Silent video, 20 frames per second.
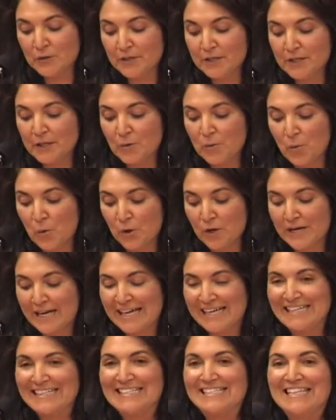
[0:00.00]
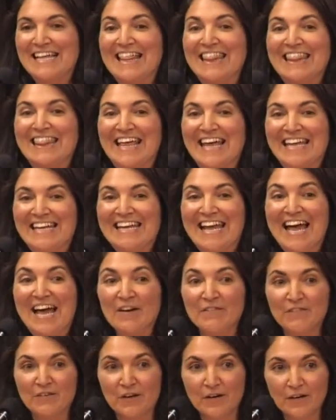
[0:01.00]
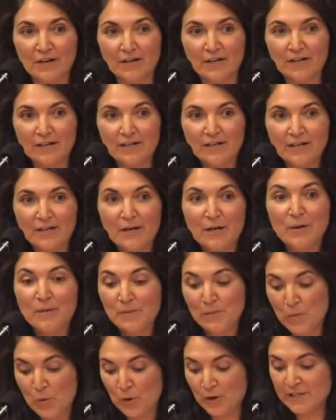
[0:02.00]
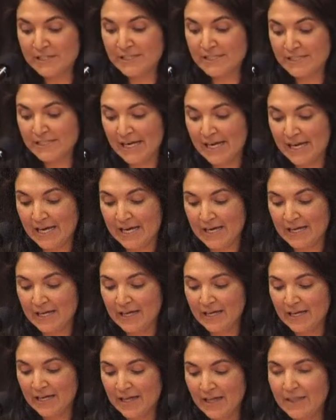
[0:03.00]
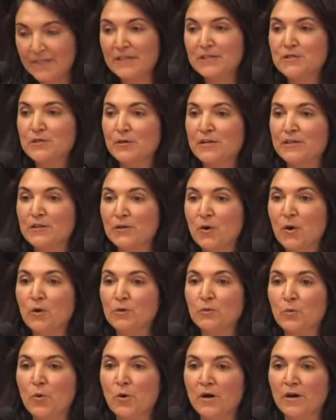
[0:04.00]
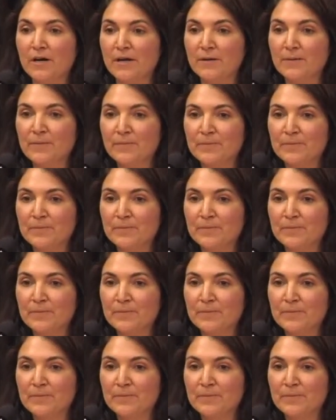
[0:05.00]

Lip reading: nuclear warheads than ever. More today than during the Cold War.